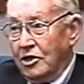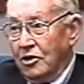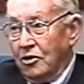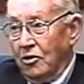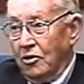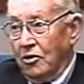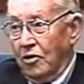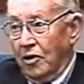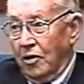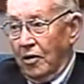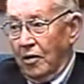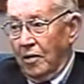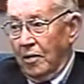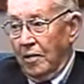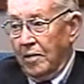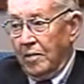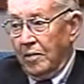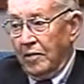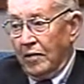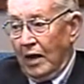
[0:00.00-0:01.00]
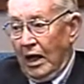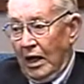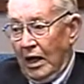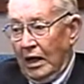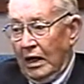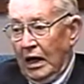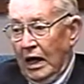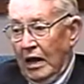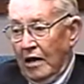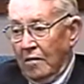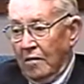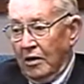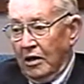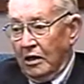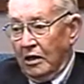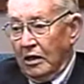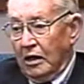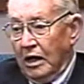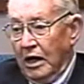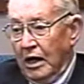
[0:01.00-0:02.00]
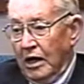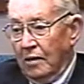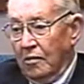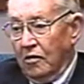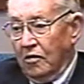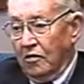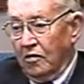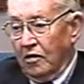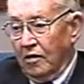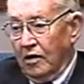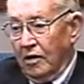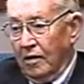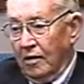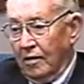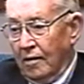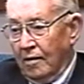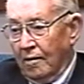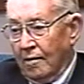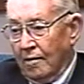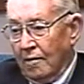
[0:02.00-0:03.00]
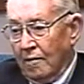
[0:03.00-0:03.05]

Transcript: So he gave me the name of the